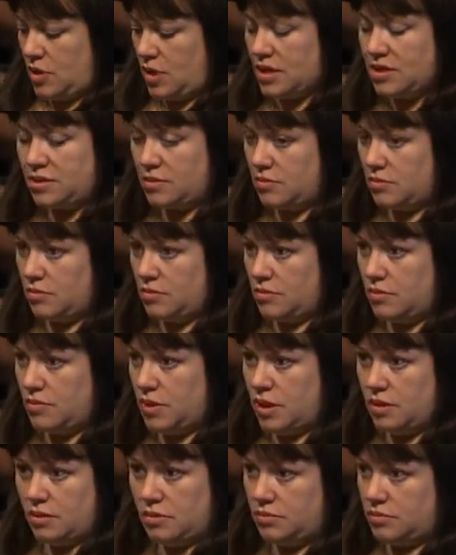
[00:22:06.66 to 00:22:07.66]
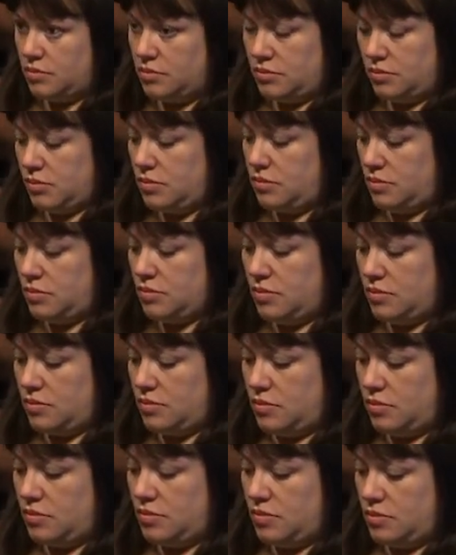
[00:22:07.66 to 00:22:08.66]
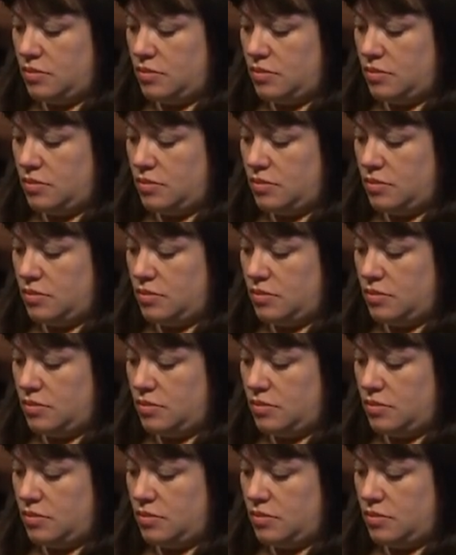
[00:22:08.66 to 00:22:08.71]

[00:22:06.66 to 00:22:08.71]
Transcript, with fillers: iOS on the Android,